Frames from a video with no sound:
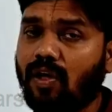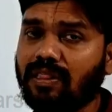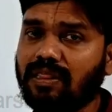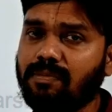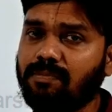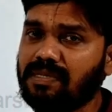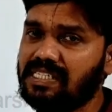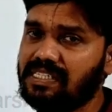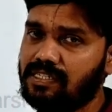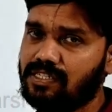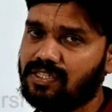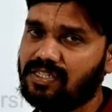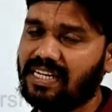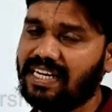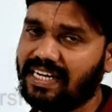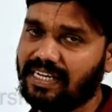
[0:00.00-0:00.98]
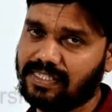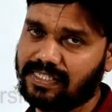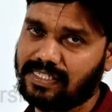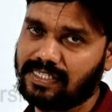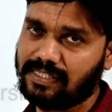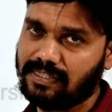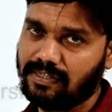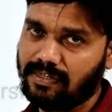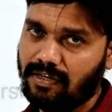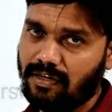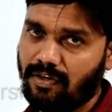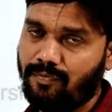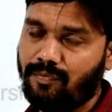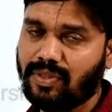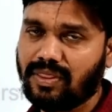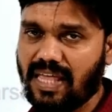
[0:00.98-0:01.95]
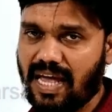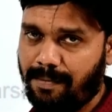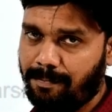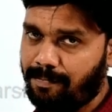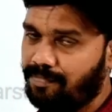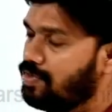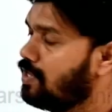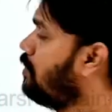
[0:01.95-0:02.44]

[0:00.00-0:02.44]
all the business needs with them.